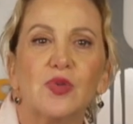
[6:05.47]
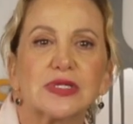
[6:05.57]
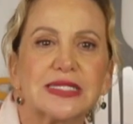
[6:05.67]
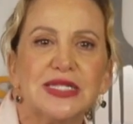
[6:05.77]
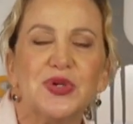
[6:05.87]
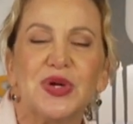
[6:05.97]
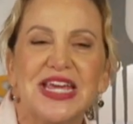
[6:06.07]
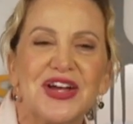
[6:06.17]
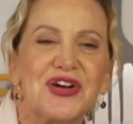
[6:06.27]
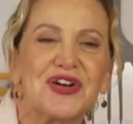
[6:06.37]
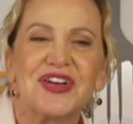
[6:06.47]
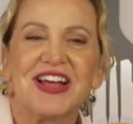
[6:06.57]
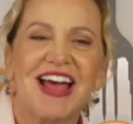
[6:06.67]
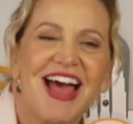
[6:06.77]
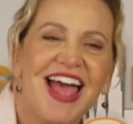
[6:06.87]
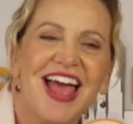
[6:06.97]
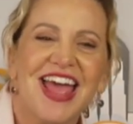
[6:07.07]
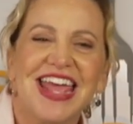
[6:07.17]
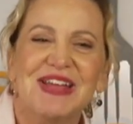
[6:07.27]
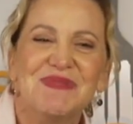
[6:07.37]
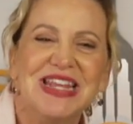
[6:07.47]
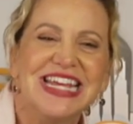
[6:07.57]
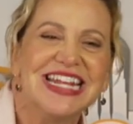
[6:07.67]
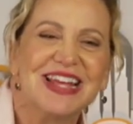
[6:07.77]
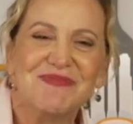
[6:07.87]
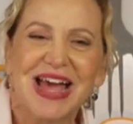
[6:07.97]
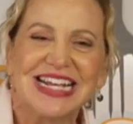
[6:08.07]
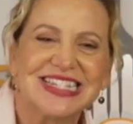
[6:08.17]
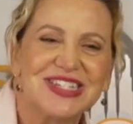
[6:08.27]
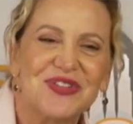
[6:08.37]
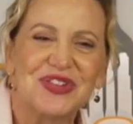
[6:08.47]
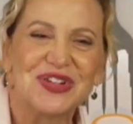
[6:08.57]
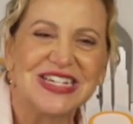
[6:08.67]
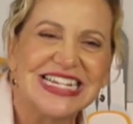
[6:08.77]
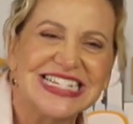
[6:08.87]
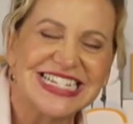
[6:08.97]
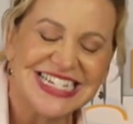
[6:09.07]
will see you here in a minute back at SoFlo Taste.